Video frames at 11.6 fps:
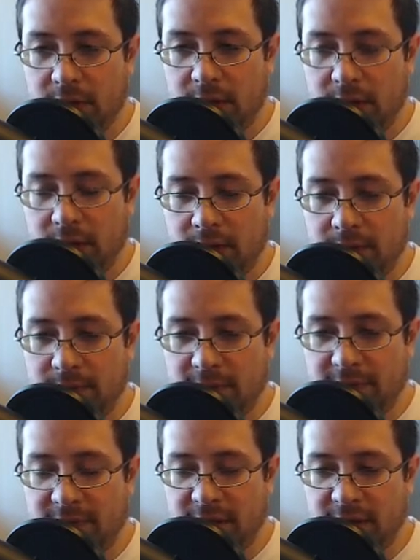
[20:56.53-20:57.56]

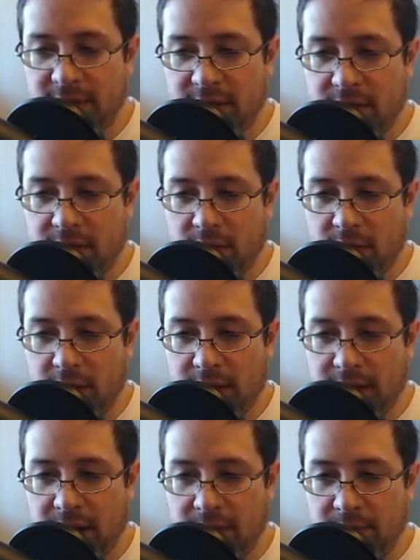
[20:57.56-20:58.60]
If anything, you are
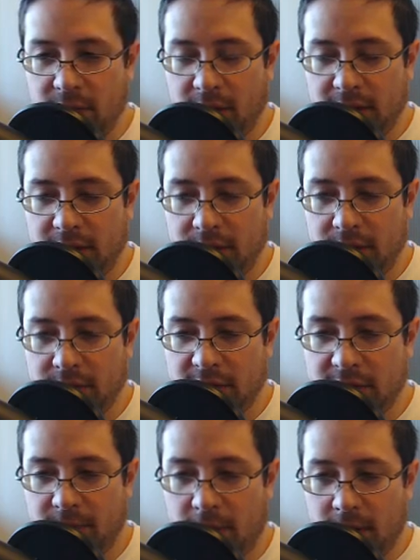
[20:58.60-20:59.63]
now blocking
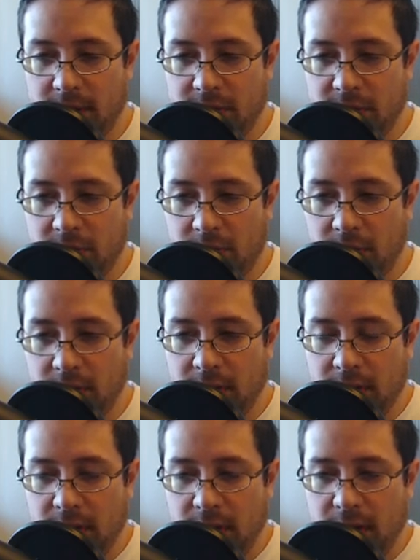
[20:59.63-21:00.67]
this pawn. So
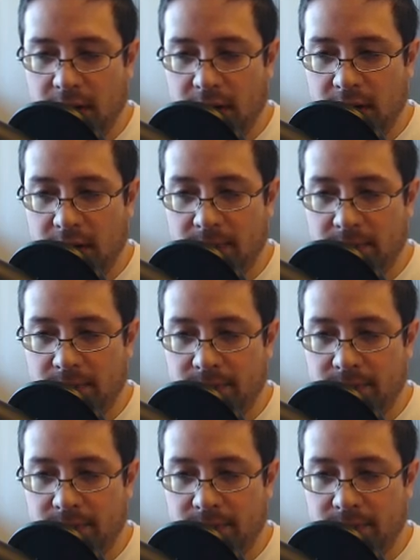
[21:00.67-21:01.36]
you're